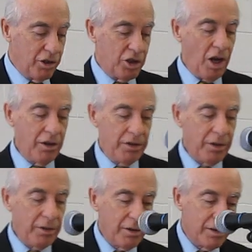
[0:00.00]
John
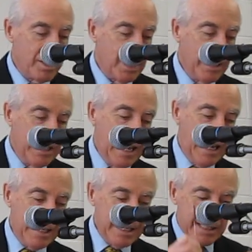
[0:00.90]
turns
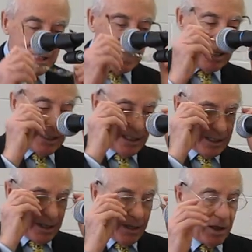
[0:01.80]
and he
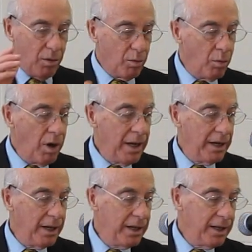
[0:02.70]
sees
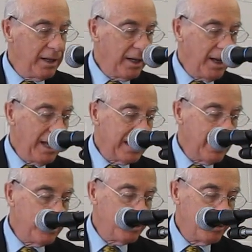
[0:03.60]
one
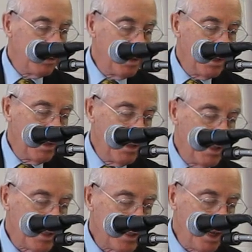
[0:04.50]
like unto
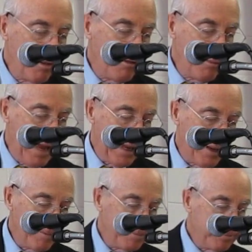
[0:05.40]
the Son of Man.